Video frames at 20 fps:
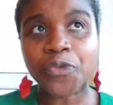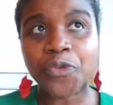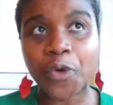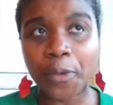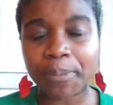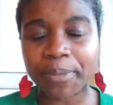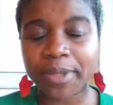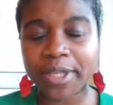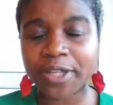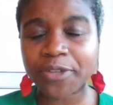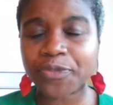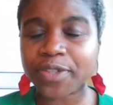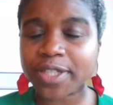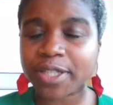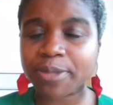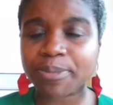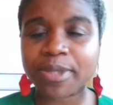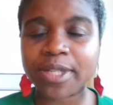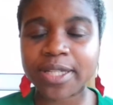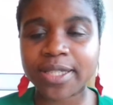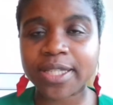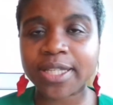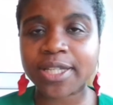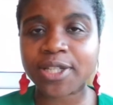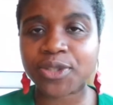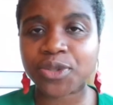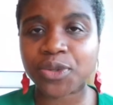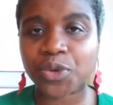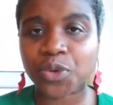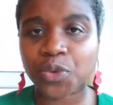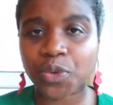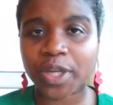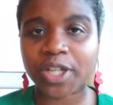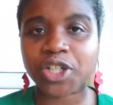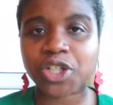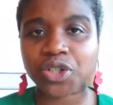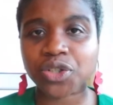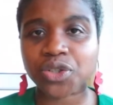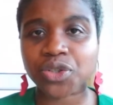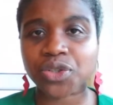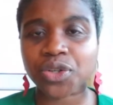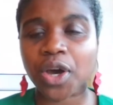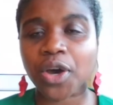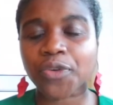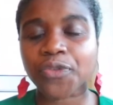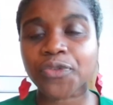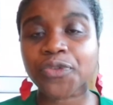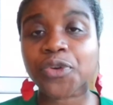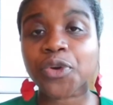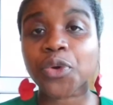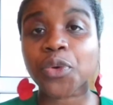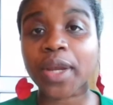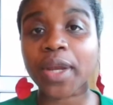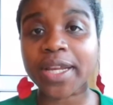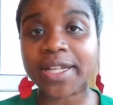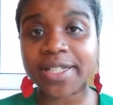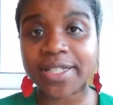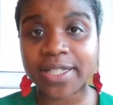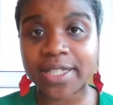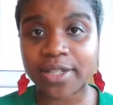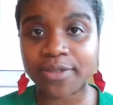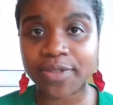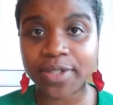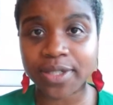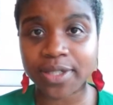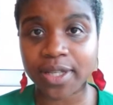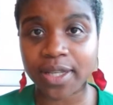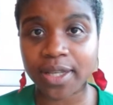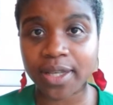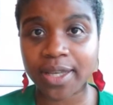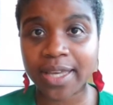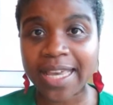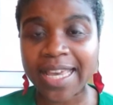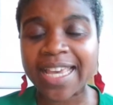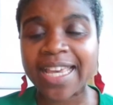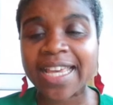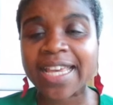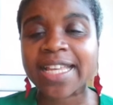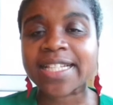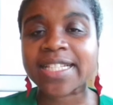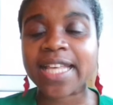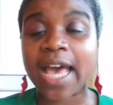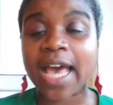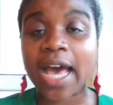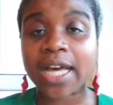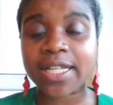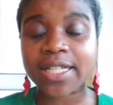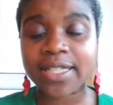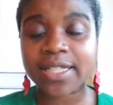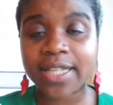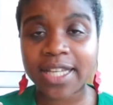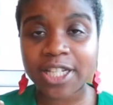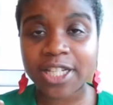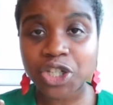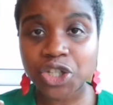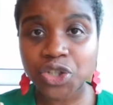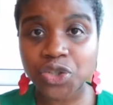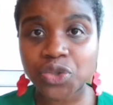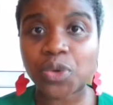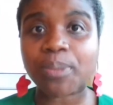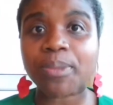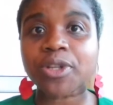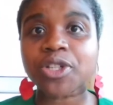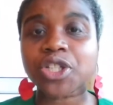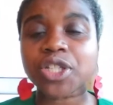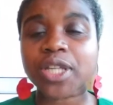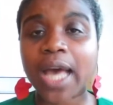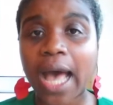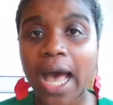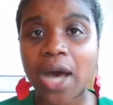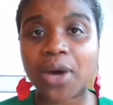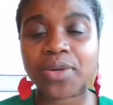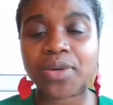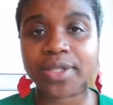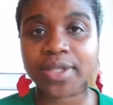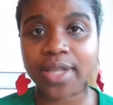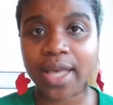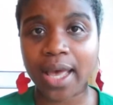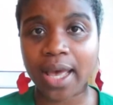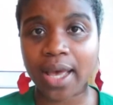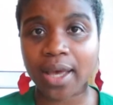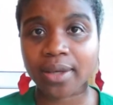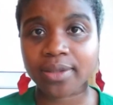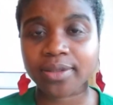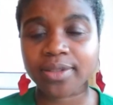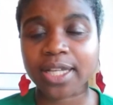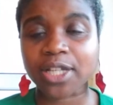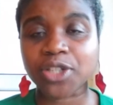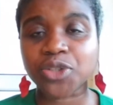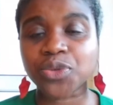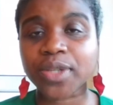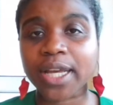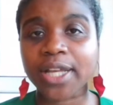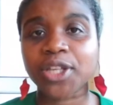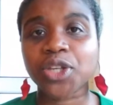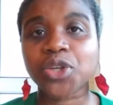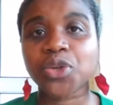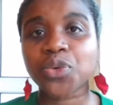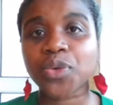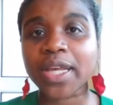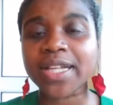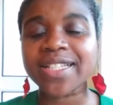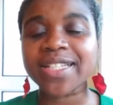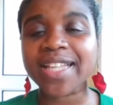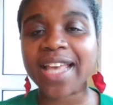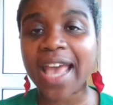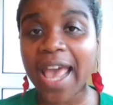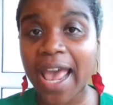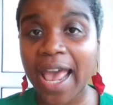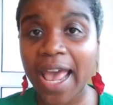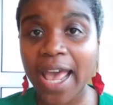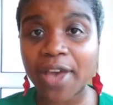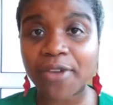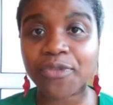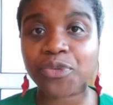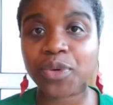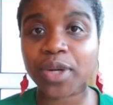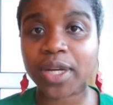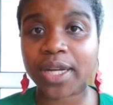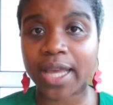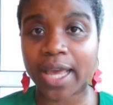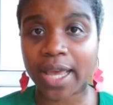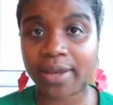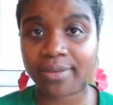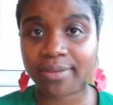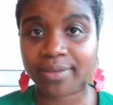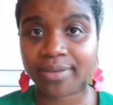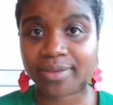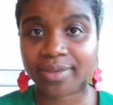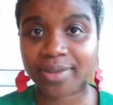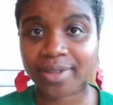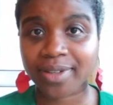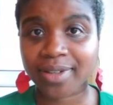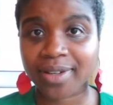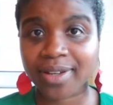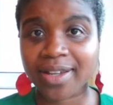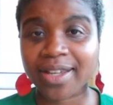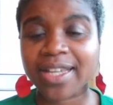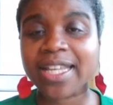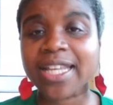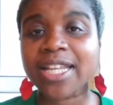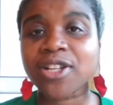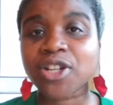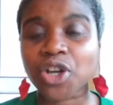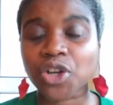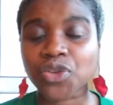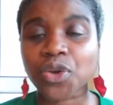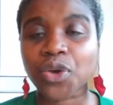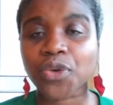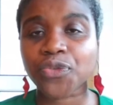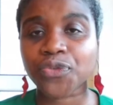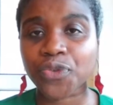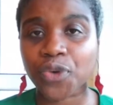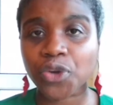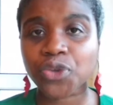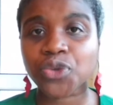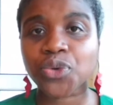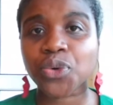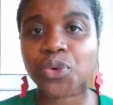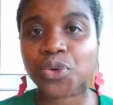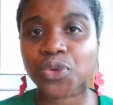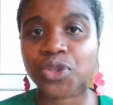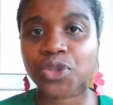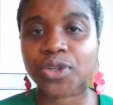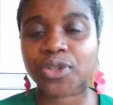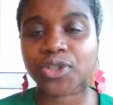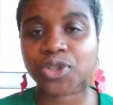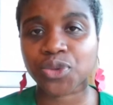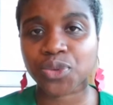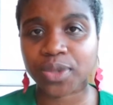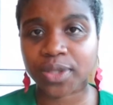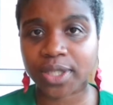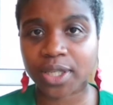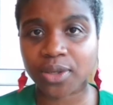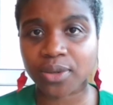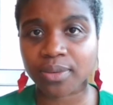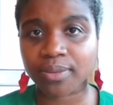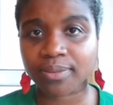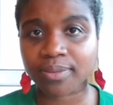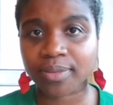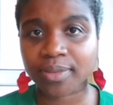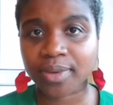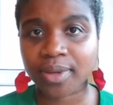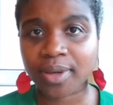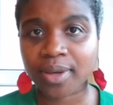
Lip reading: For me, visibility is a question of creativity. There is so much out there that you can create every day in order for your audience to see you.